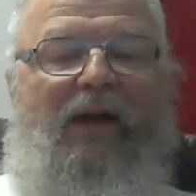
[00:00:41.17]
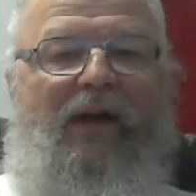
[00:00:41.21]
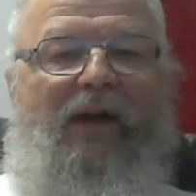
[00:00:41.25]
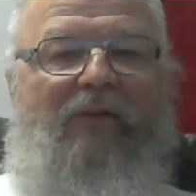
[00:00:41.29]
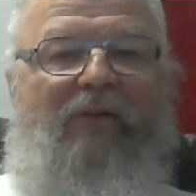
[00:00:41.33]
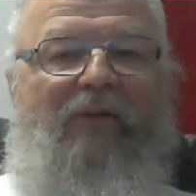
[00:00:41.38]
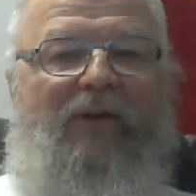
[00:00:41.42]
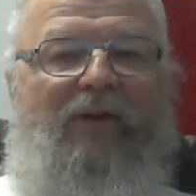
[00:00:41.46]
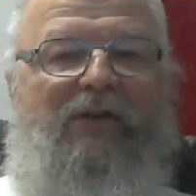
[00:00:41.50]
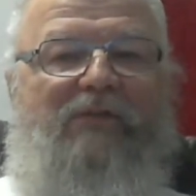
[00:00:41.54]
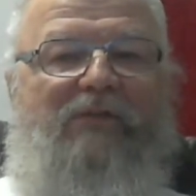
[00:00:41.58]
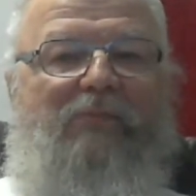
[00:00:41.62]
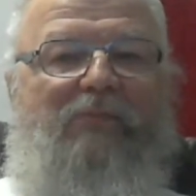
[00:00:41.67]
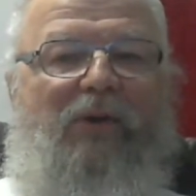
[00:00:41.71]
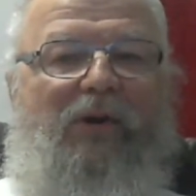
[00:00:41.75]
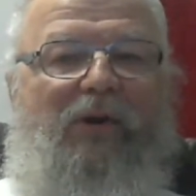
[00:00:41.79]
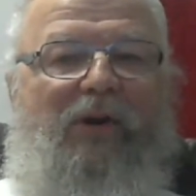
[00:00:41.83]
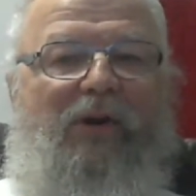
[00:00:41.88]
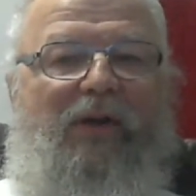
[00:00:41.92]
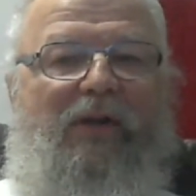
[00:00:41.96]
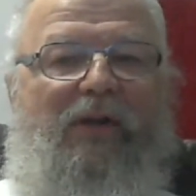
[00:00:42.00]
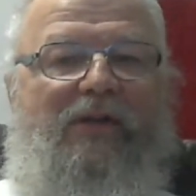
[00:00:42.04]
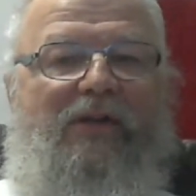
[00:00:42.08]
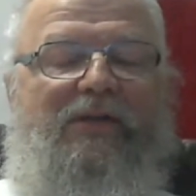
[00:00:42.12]
of
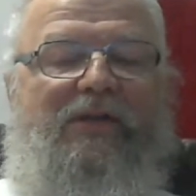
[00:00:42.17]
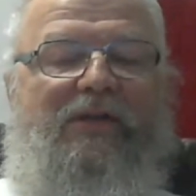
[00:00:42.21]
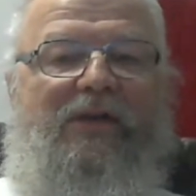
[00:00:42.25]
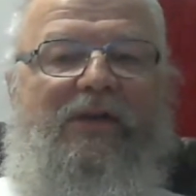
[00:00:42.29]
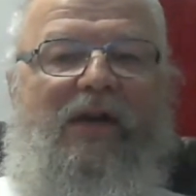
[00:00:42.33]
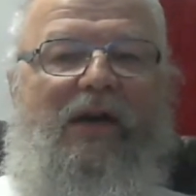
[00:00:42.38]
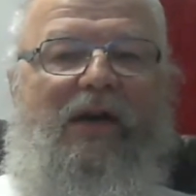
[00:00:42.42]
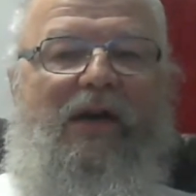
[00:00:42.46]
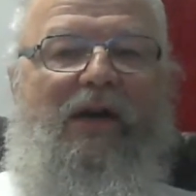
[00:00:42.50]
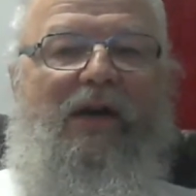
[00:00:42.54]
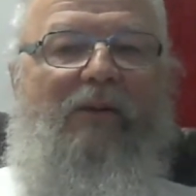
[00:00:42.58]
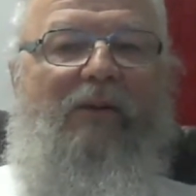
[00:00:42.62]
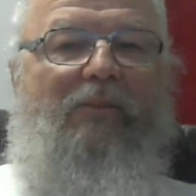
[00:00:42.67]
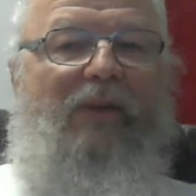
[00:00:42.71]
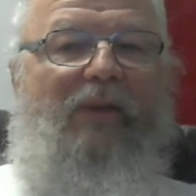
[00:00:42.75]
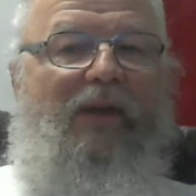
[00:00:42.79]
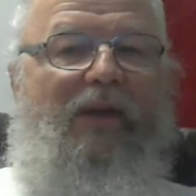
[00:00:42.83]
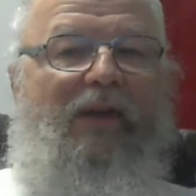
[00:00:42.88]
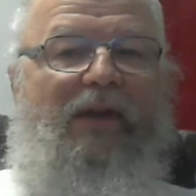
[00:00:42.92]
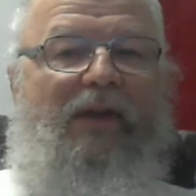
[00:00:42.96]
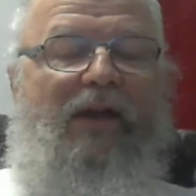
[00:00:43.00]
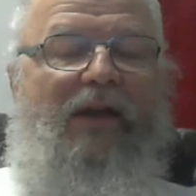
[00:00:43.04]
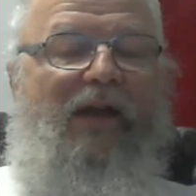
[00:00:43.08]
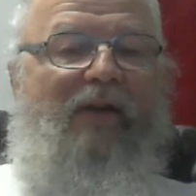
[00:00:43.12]
experience um,
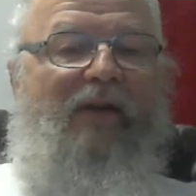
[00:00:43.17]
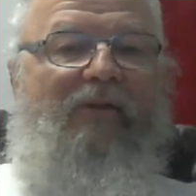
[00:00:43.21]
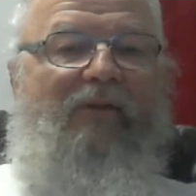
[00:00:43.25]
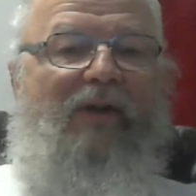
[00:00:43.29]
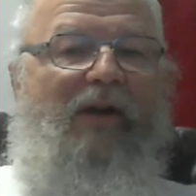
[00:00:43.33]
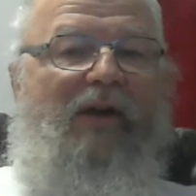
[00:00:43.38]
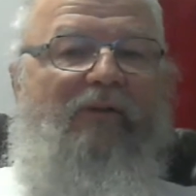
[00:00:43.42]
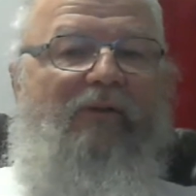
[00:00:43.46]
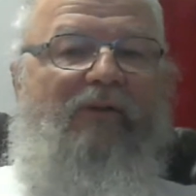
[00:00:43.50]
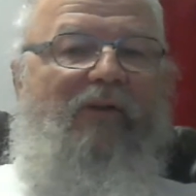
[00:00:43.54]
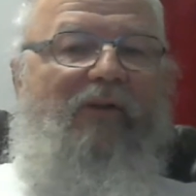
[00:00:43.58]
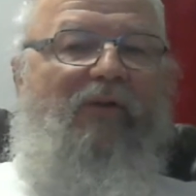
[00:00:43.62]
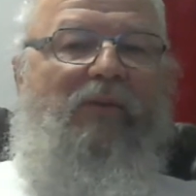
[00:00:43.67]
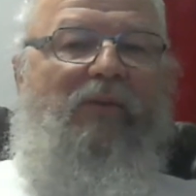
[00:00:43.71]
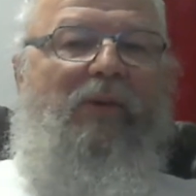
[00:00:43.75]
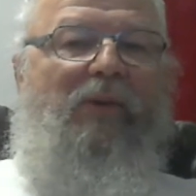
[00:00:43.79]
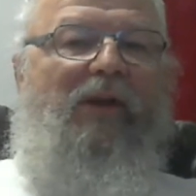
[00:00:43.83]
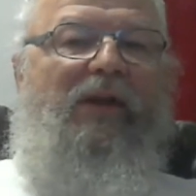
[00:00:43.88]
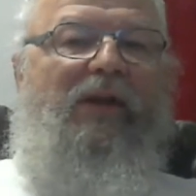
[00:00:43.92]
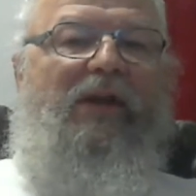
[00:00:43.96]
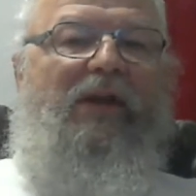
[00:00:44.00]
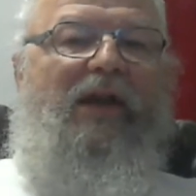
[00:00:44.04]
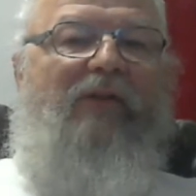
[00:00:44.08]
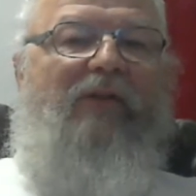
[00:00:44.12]
in the Navy, I've never been
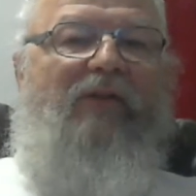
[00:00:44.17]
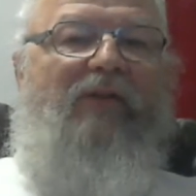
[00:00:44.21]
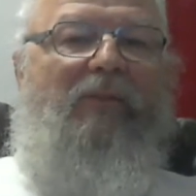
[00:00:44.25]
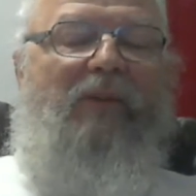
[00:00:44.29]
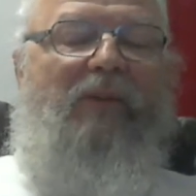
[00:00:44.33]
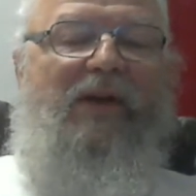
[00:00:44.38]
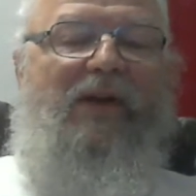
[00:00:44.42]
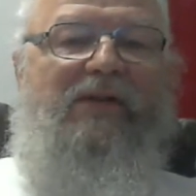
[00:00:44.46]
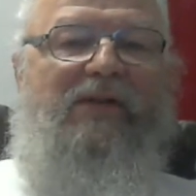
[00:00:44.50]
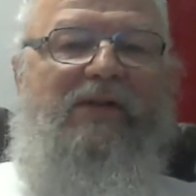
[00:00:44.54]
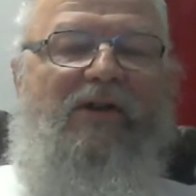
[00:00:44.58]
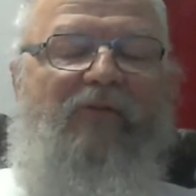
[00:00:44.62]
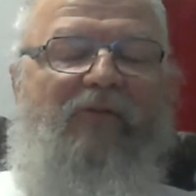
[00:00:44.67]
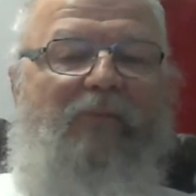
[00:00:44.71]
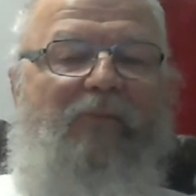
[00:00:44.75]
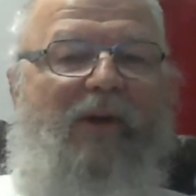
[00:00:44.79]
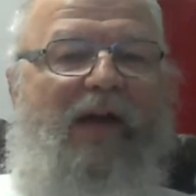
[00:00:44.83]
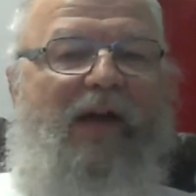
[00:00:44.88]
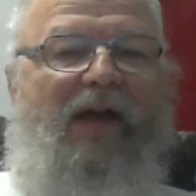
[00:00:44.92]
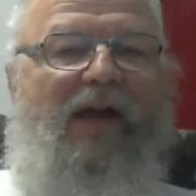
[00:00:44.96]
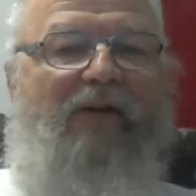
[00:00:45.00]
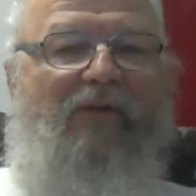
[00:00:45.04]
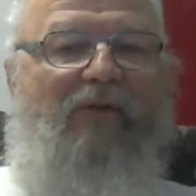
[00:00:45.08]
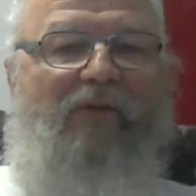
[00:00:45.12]
in the Navy myself, but
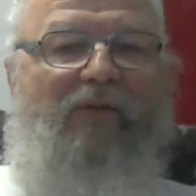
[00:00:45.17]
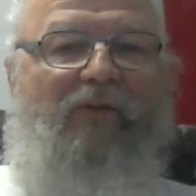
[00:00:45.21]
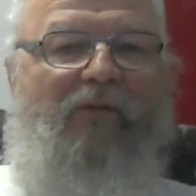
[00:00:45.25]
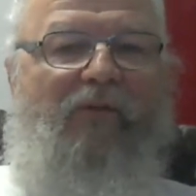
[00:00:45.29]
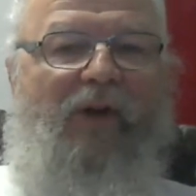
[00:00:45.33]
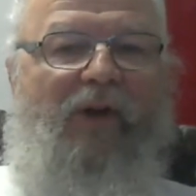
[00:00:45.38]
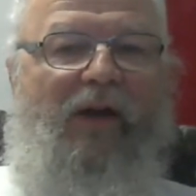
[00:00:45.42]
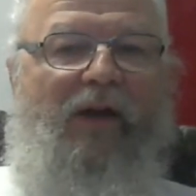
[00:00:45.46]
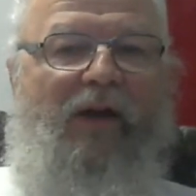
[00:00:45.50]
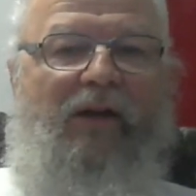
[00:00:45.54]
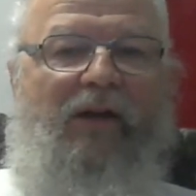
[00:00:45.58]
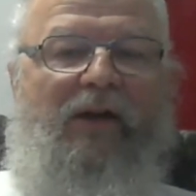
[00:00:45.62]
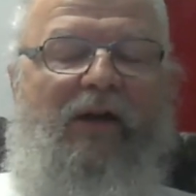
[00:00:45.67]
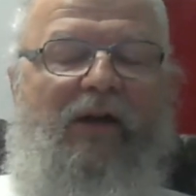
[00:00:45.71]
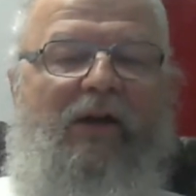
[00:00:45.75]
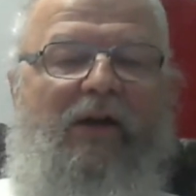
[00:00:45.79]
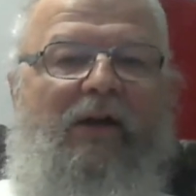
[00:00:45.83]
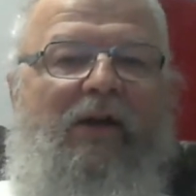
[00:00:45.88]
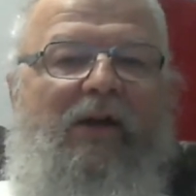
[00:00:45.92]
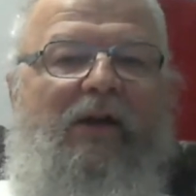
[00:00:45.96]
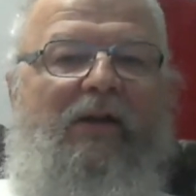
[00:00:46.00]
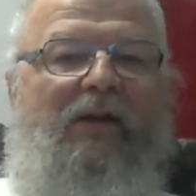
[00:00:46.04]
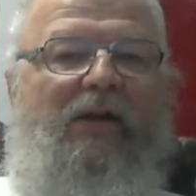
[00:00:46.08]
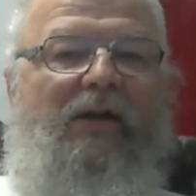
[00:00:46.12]
I have a friend
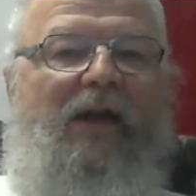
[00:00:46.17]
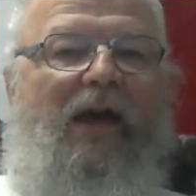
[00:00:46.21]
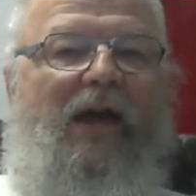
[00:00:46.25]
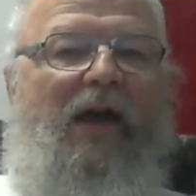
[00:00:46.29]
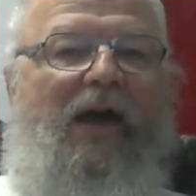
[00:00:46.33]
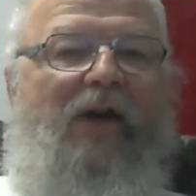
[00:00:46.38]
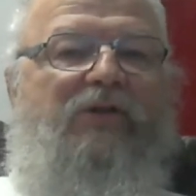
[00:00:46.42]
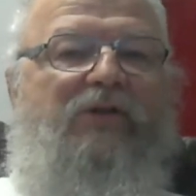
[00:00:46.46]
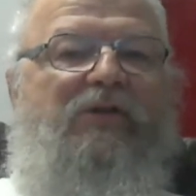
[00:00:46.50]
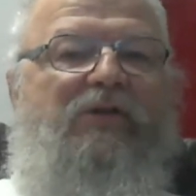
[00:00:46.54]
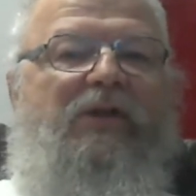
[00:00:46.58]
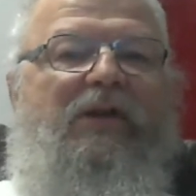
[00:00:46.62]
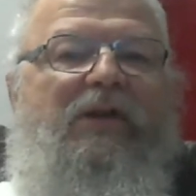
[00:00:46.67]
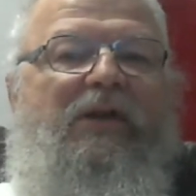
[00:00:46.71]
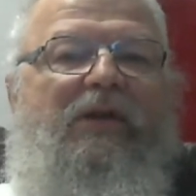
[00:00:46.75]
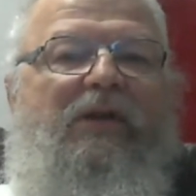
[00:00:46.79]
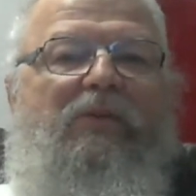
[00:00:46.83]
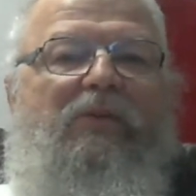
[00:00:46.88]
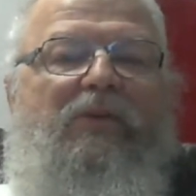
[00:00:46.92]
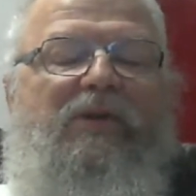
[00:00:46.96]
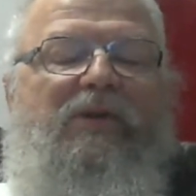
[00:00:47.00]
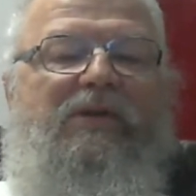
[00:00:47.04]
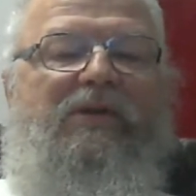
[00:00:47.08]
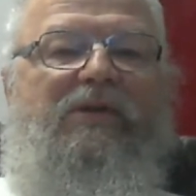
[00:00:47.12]
that actually
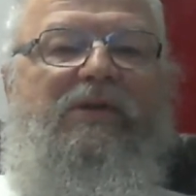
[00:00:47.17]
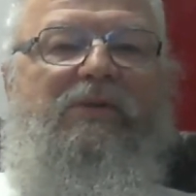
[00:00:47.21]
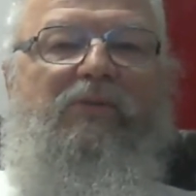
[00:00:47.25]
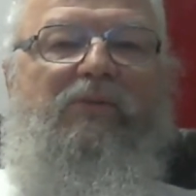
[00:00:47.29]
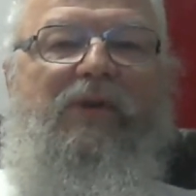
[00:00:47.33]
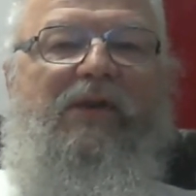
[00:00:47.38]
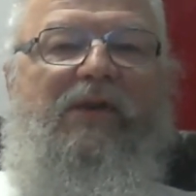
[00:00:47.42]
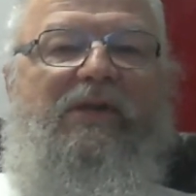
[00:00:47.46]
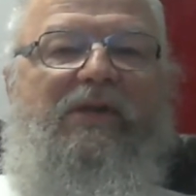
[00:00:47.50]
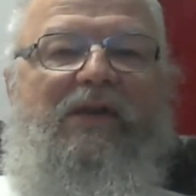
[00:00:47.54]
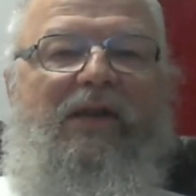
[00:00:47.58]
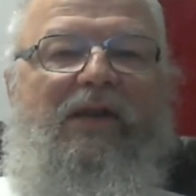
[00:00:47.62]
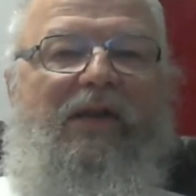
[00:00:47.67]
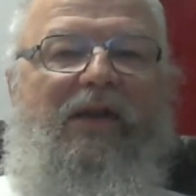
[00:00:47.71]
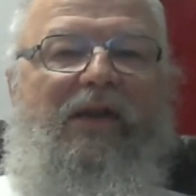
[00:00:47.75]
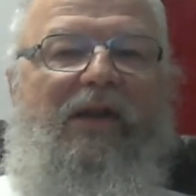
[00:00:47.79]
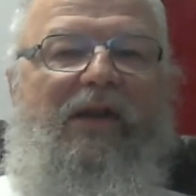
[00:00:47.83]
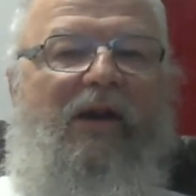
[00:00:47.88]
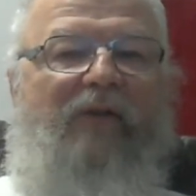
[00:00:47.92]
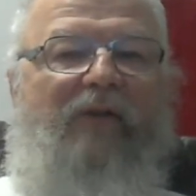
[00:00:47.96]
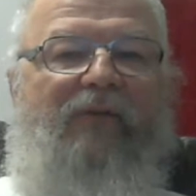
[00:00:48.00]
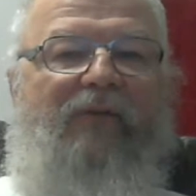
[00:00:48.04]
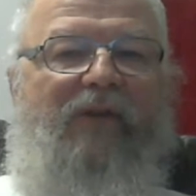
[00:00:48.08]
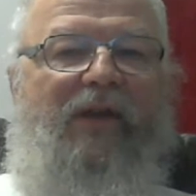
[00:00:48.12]
was recently
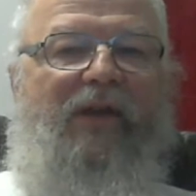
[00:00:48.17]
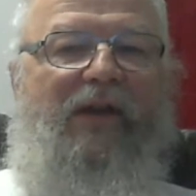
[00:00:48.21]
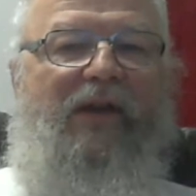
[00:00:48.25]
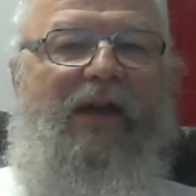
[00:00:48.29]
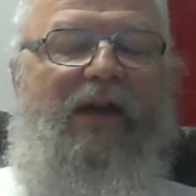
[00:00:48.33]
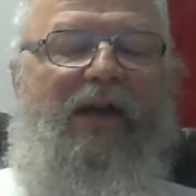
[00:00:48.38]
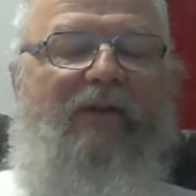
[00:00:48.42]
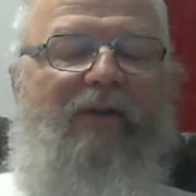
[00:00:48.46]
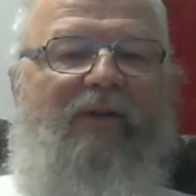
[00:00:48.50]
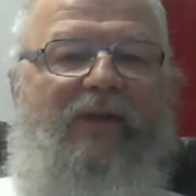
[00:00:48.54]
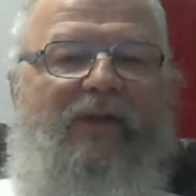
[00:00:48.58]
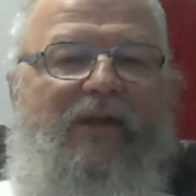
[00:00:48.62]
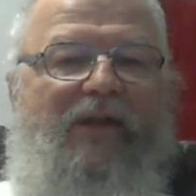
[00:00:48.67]
enough in the Navy that